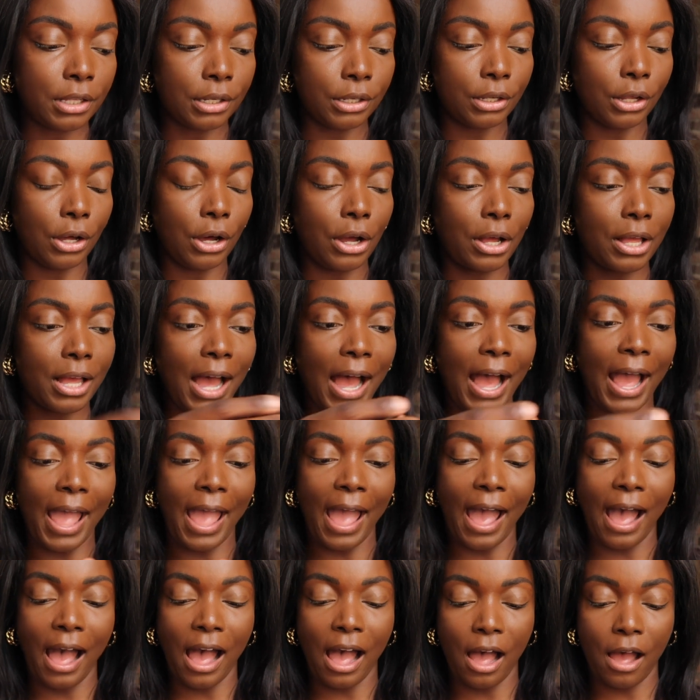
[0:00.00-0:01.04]
the look, I
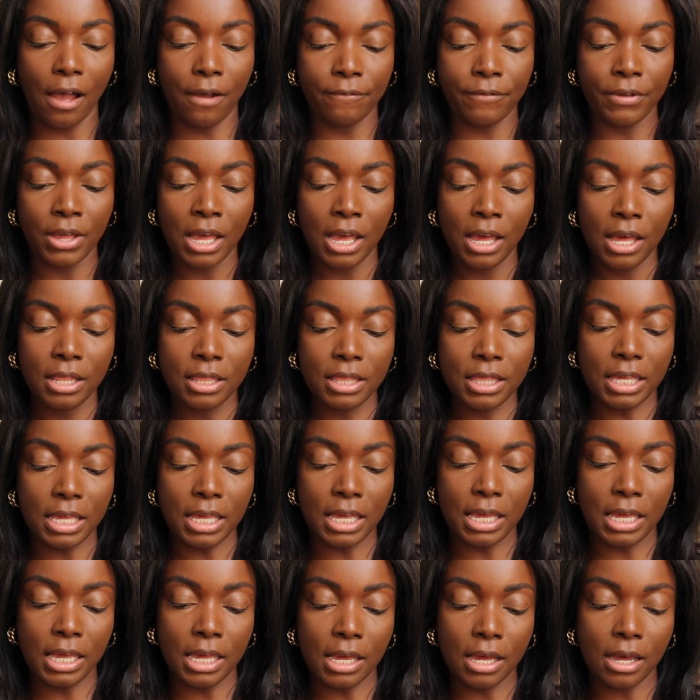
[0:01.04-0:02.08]
have
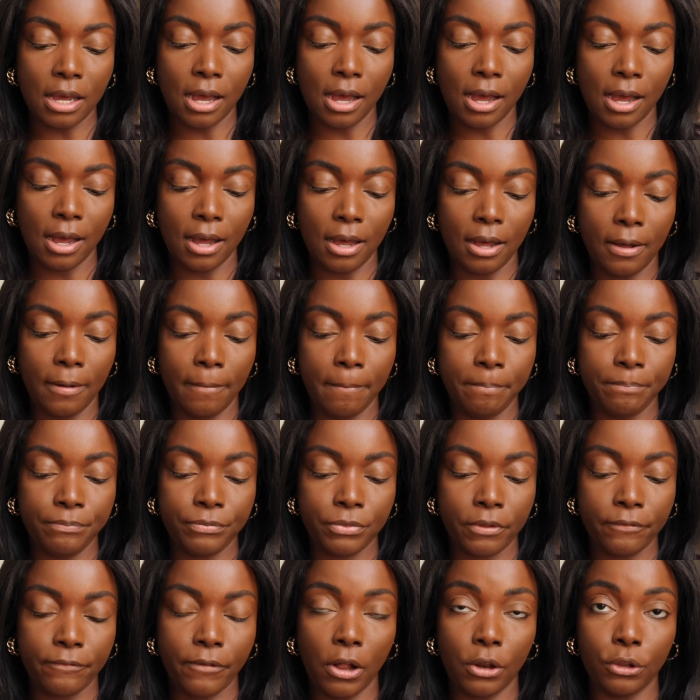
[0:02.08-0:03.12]
the
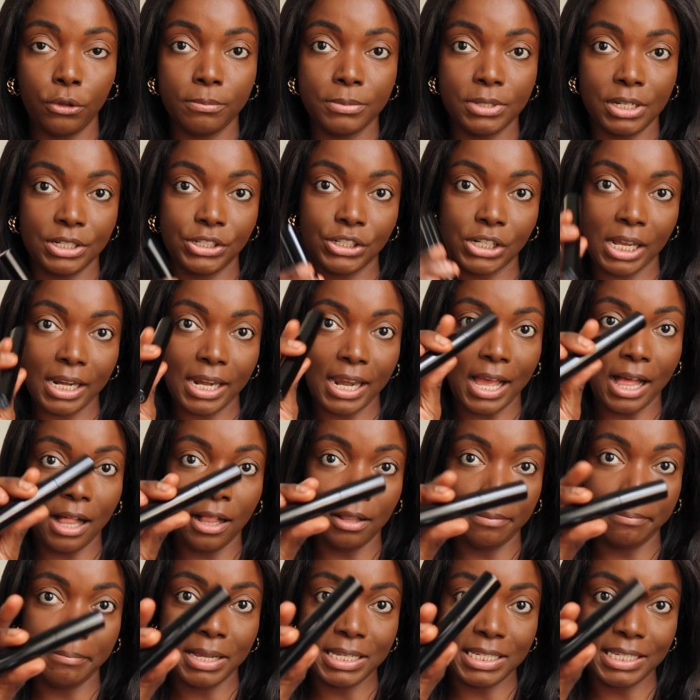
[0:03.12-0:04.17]
Volume de
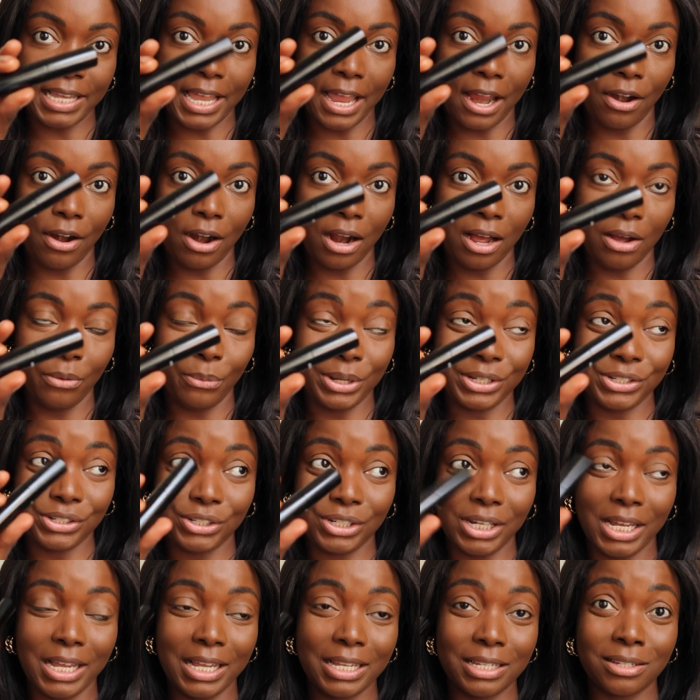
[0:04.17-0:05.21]
Chanel mascara,
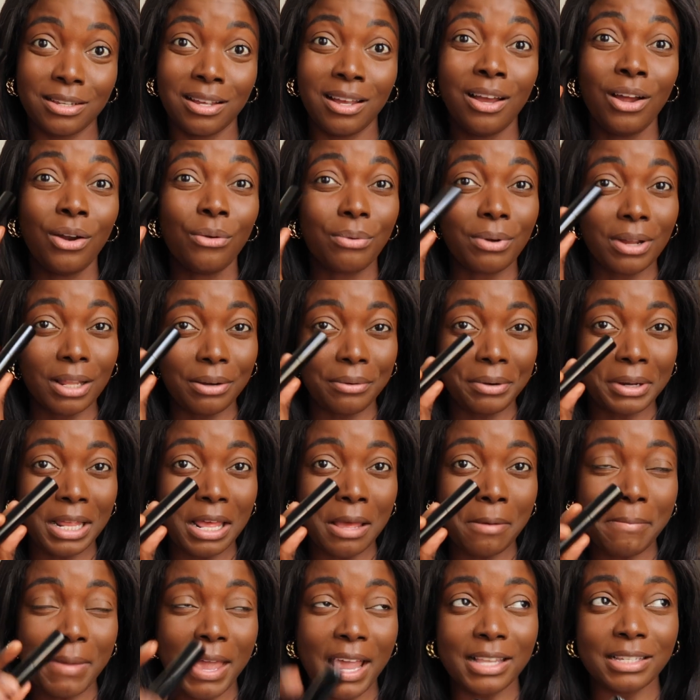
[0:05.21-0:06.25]
which is really,
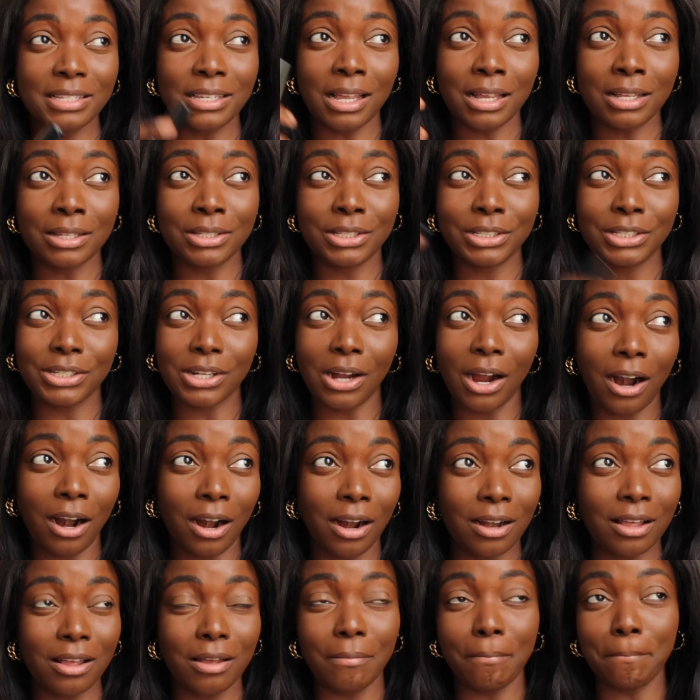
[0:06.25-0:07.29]
really amazing.
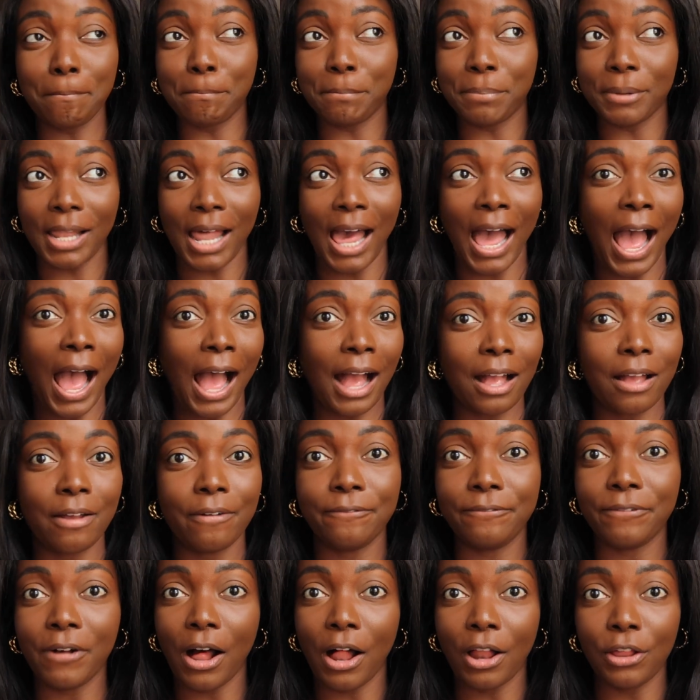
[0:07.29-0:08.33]
Dark, black,
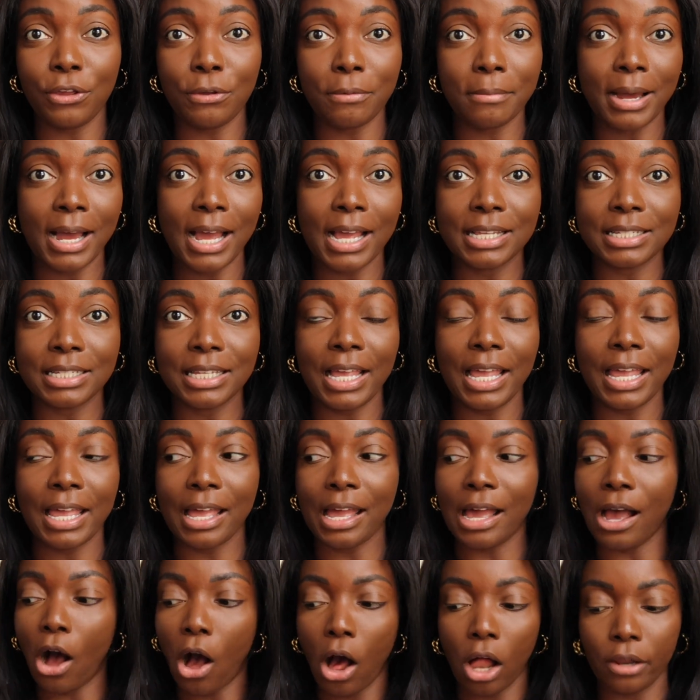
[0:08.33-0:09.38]

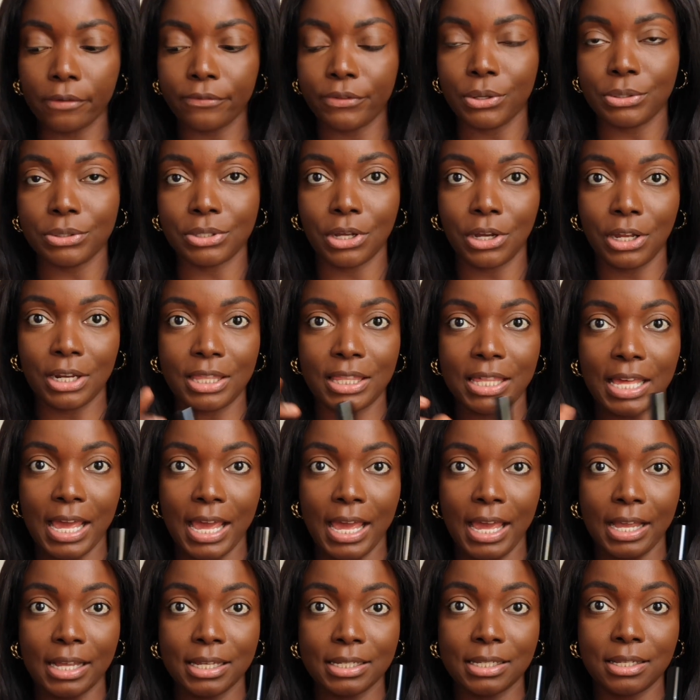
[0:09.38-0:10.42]
volumizing, all of those good
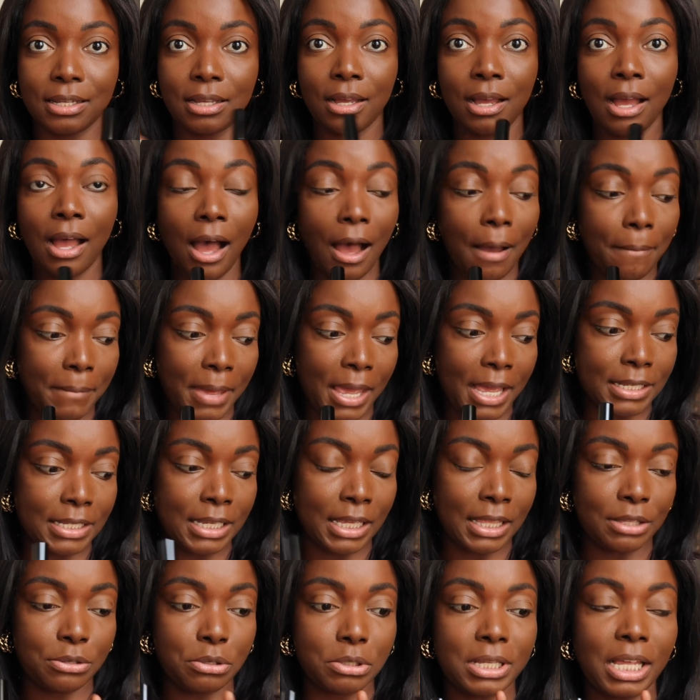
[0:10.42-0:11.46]
things.
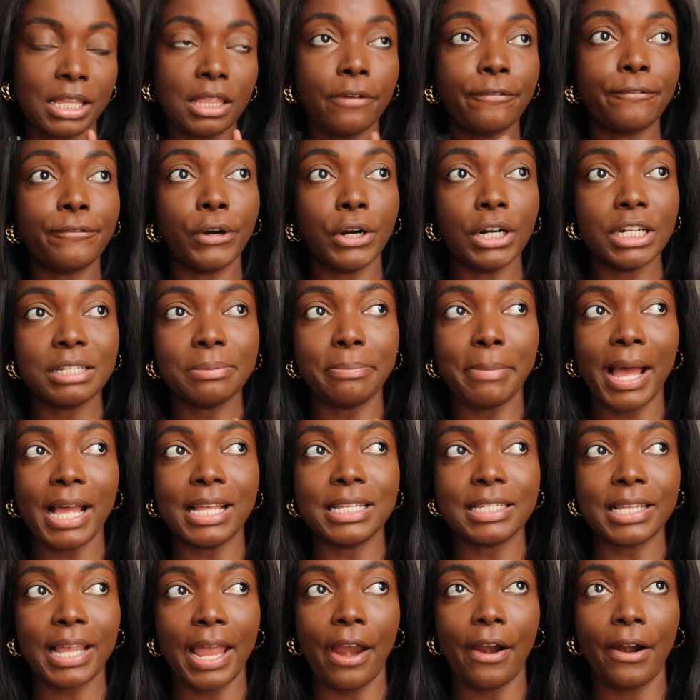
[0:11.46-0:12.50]
Amazing. This was the first
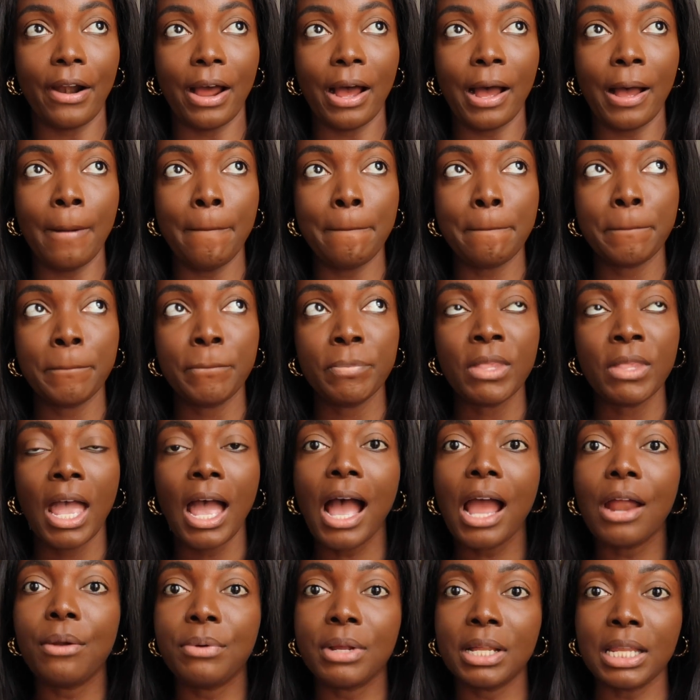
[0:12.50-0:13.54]
mascara
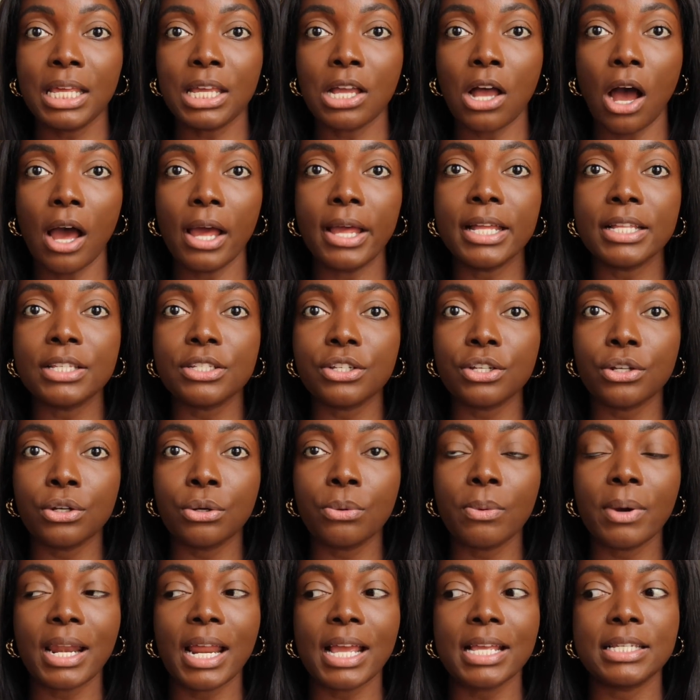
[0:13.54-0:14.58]
I really got
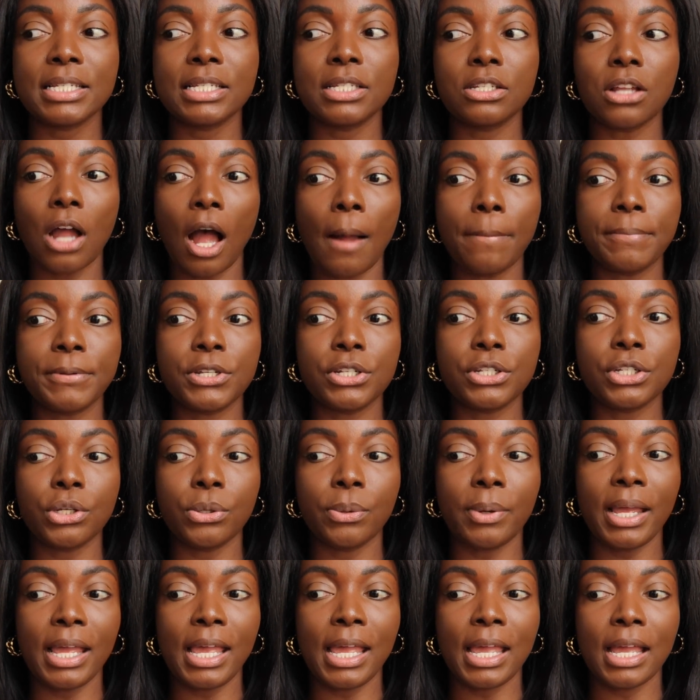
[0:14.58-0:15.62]
into when I stopped
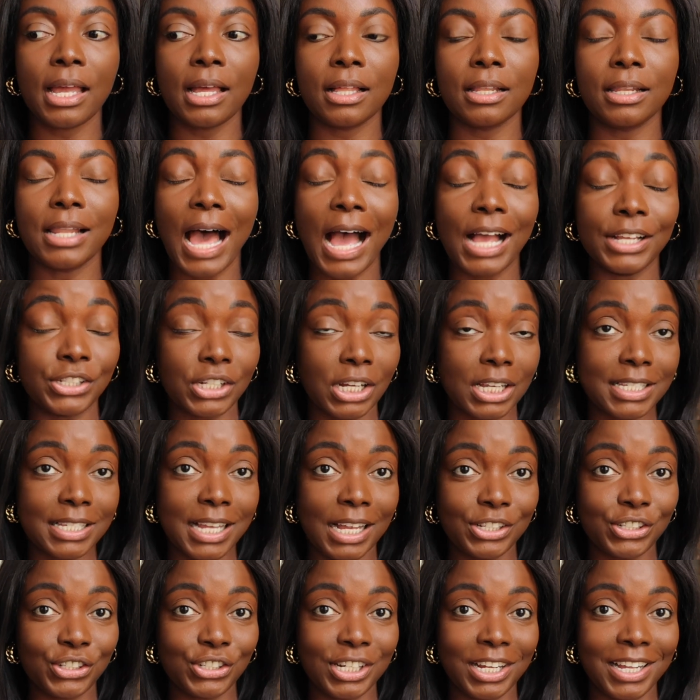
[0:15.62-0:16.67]
doing lash
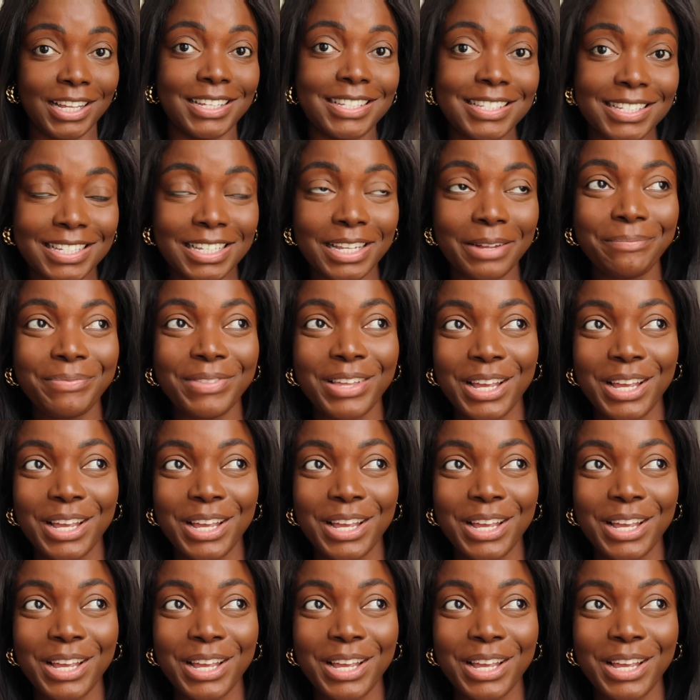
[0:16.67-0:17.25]
extensions.